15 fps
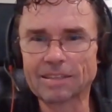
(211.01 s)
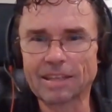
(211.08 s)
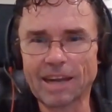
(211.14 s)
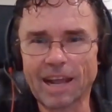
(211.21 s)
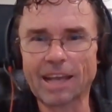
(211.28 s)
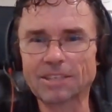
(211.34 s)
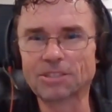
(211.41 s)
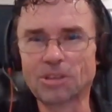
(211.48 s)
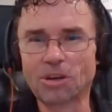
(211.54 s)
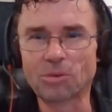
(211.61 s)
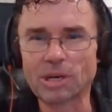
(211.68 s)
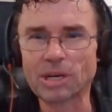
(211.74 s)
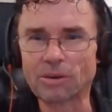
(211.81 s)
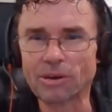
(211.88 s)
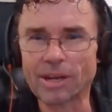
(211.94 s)
that has no
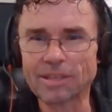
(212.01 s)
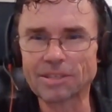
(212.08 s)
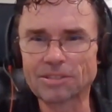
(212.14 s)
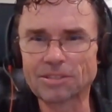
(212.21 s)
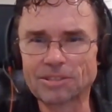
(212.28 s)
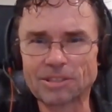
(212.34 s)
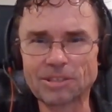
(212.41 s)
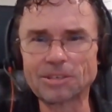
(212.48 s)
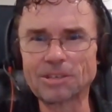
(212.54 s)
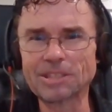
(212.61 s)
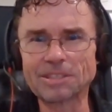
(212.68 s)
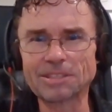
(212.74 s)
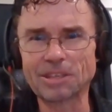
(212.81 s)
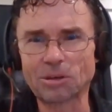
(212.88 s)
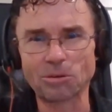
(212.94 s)
regrets. Dude
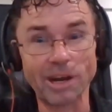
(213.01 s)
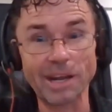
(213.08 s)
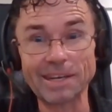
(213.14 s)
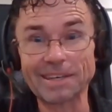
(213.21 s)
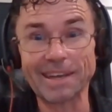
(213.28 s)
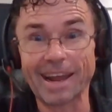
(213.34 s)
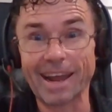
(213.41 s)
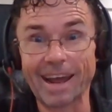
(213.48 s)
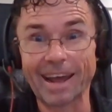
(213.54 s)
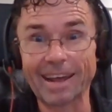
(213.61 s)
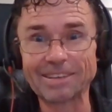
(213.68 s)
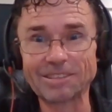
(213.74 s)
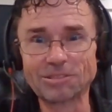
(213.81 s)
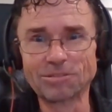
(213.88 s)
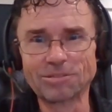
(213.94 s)
is the great dad.